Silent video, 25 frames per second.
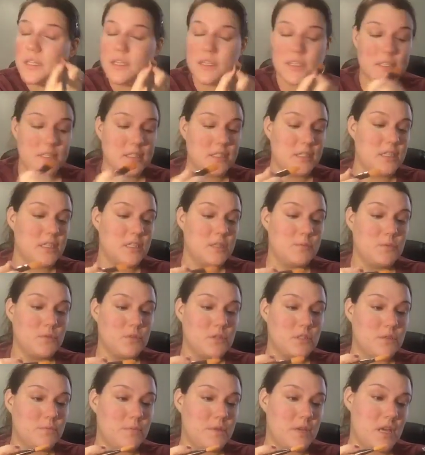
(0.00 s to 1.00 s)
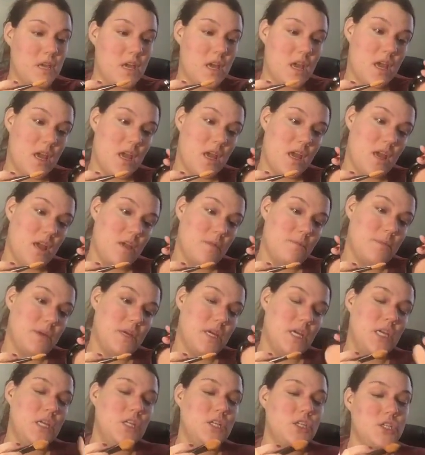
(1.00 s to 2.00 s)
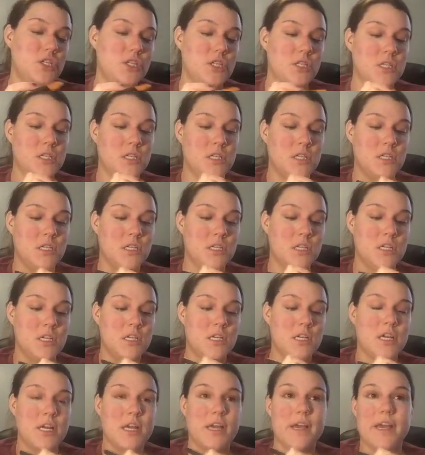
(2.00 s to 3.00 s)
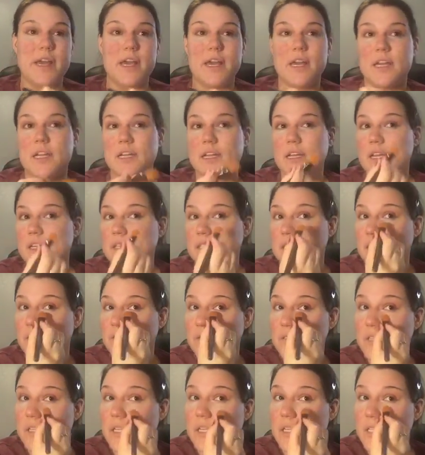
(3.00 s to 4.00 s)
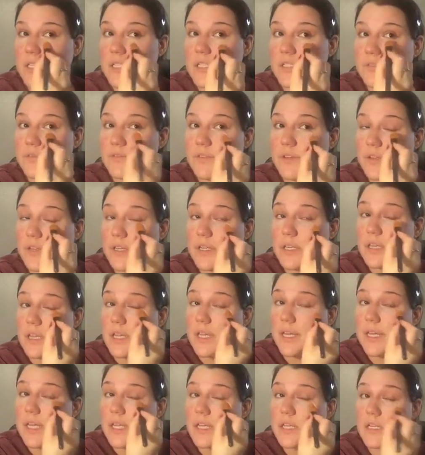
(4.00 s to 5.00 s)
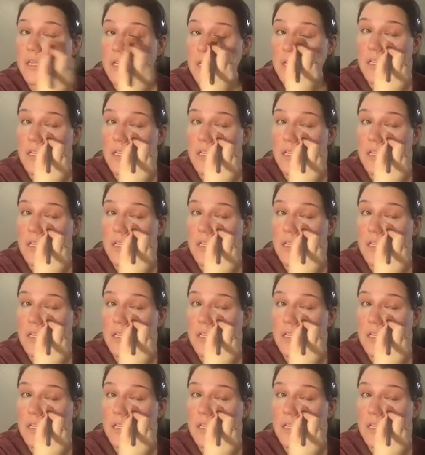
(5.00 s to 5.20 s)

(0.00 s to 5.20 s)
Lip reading: This is supposed to be a peach, and as it goes on, it's very light.